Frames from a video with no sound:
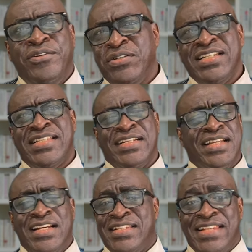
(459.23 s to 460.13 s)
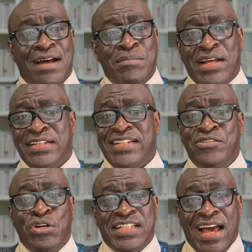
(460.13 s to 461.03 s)
Notice that Sam
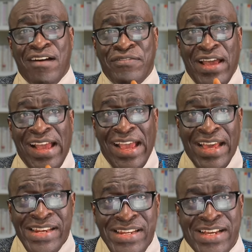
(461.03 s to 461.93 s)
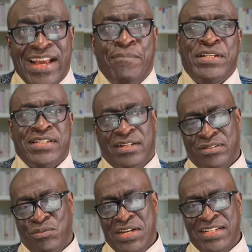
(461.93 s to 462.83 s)
did not have any
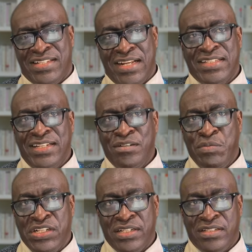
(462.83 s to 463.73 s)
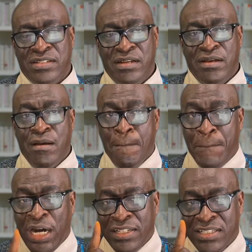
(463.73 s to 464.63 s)
capital when he started his business,
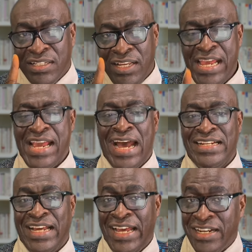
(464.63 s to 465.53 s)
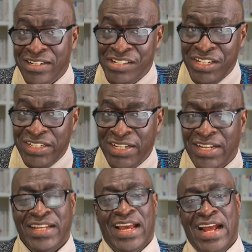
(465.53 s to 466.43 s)
but he had energy
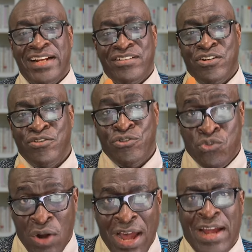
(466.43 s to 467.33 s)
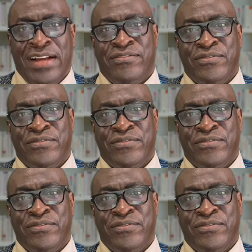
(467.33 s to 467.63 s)
and drive.